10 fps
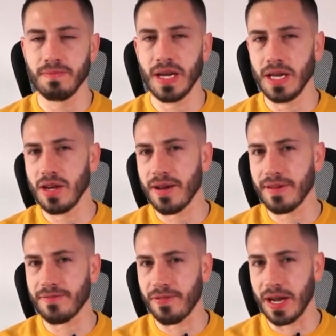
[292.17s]
And you have a
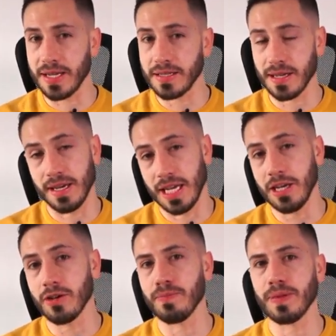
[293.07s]
phrase, an
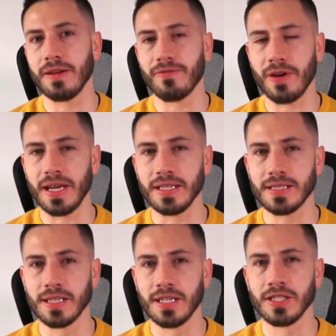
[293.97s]
incomplete
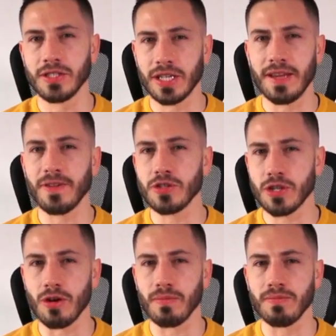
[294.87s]
phrase, to give you
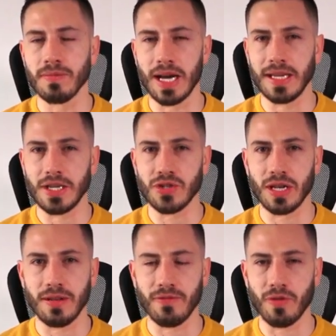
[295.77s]
some additional
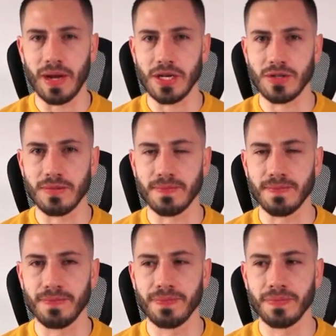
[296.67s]
information.
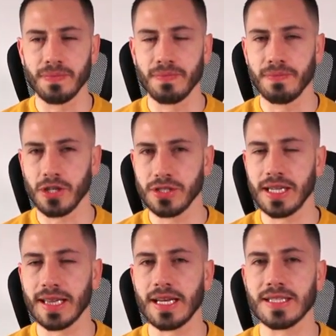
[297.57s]
Pause the
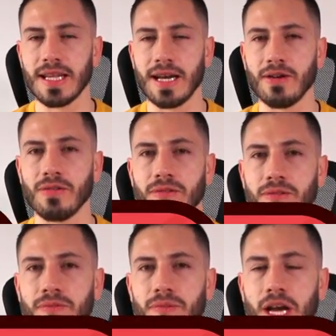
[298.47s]
class now
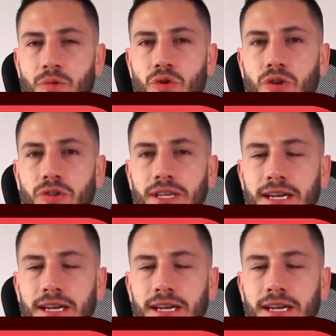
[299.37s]
and work on the